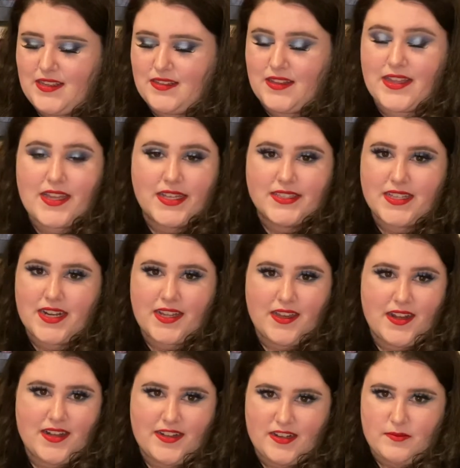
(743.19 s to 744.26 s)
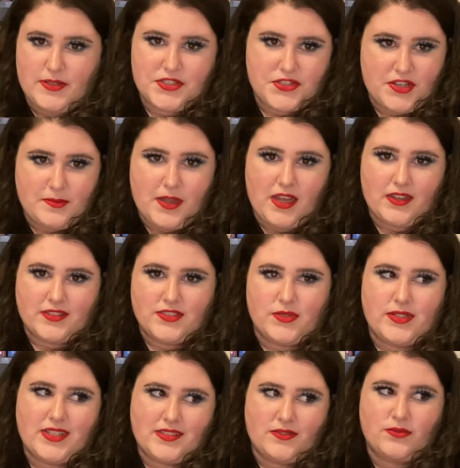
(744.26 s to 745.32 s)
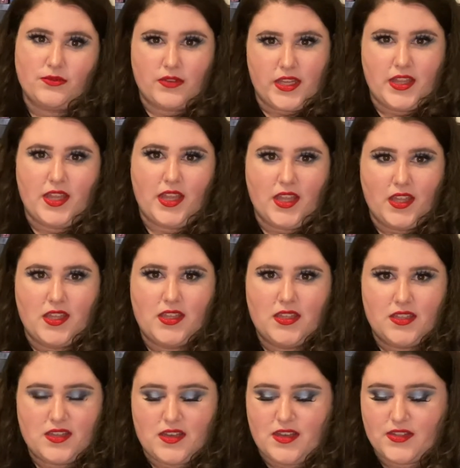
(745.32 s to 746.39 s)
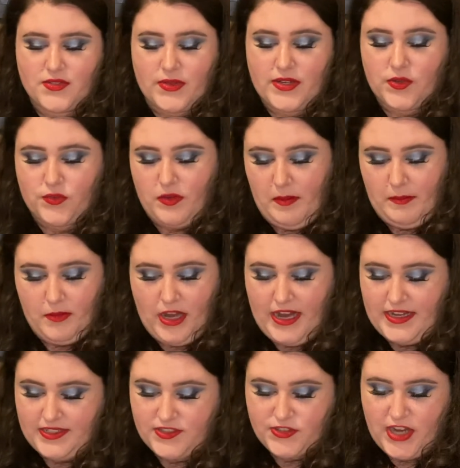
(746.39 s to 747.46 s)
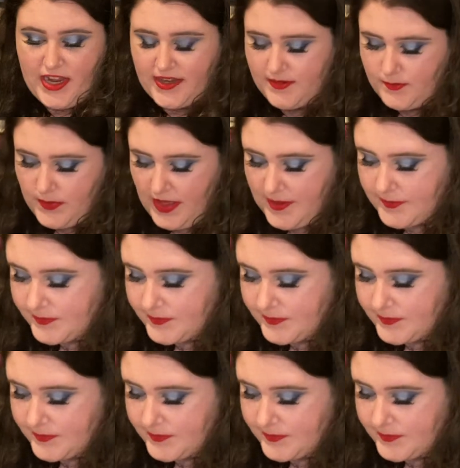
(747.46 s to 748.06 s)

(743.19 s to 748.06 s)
Like I said, I got it in a mystery box, so I don't remember. I didn't check. But